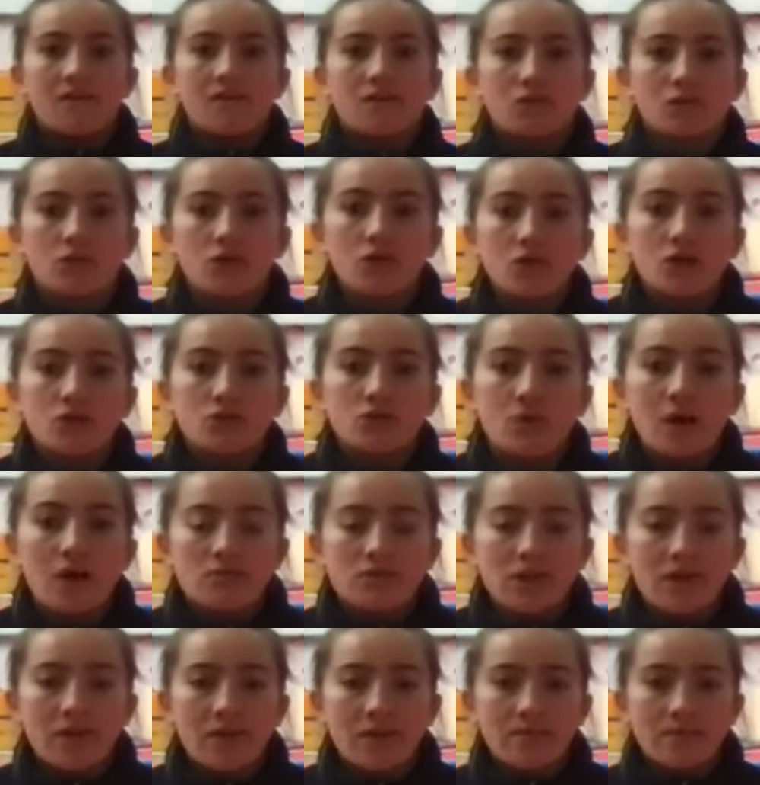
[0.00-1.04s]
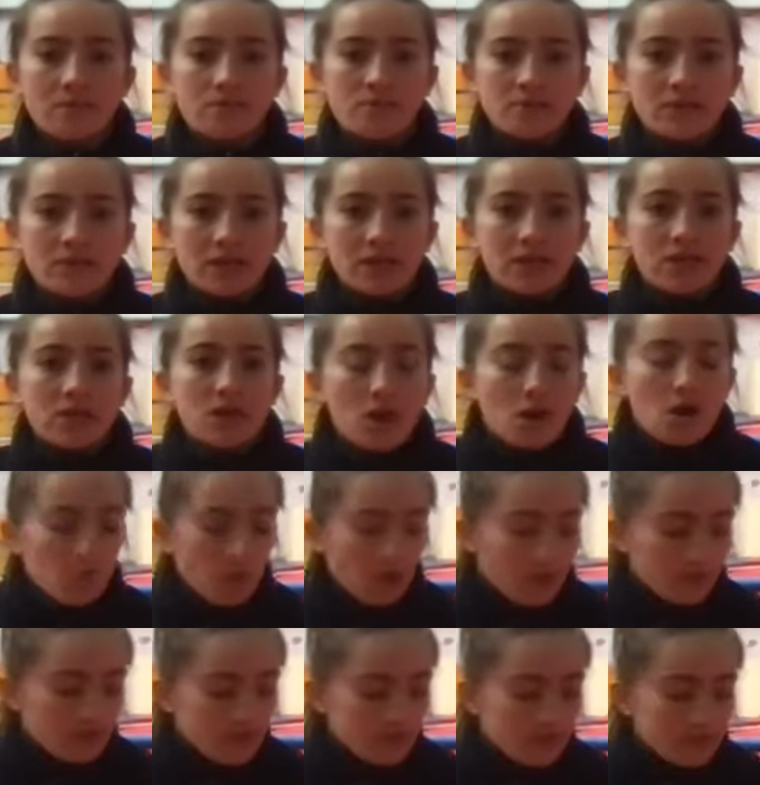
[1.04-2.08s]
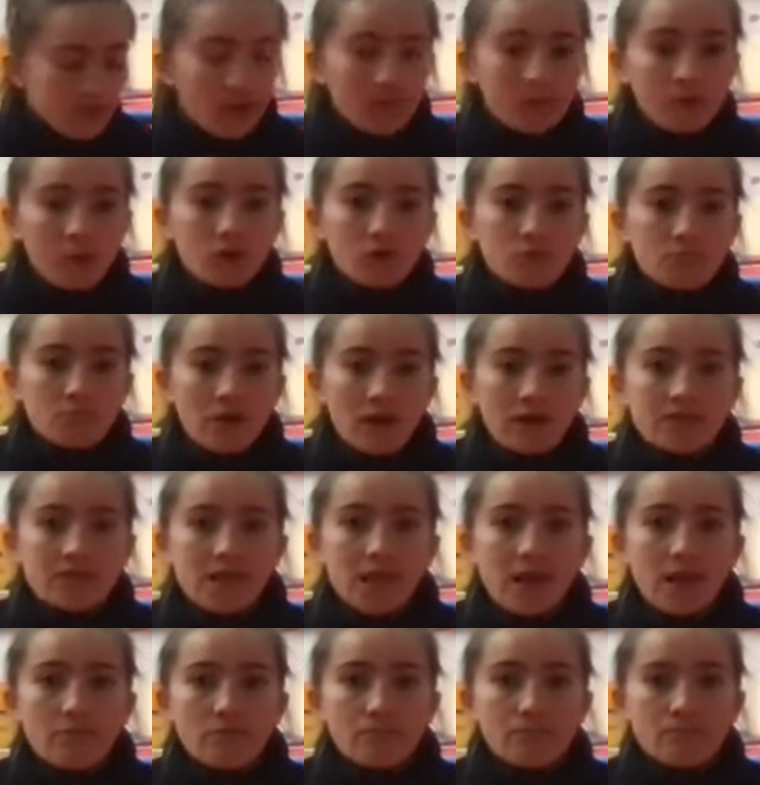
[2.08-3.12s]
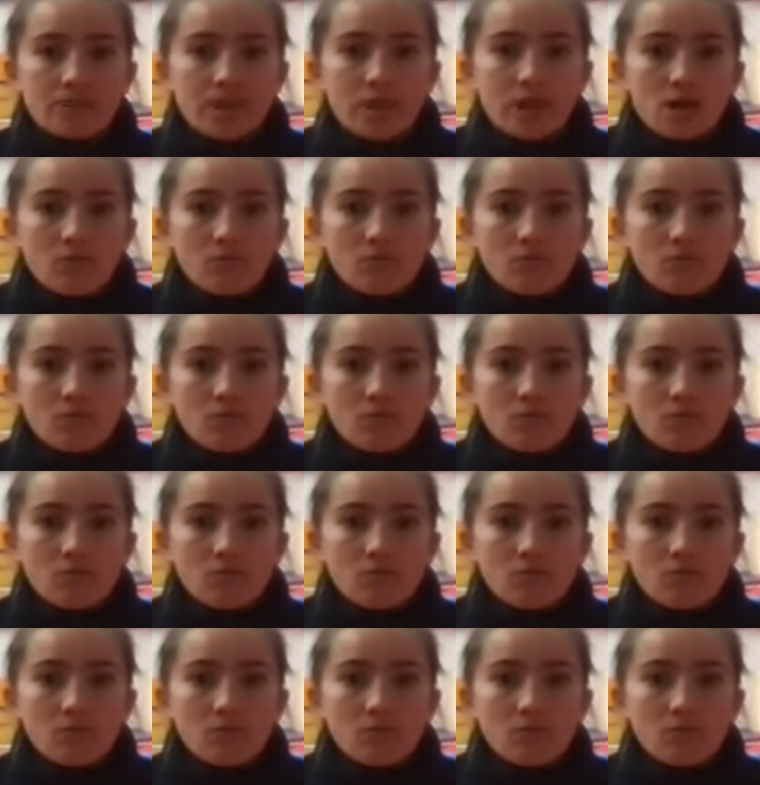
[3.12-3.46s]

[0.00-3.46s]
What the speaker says: Good, well done everybody. Once you've done those press ups,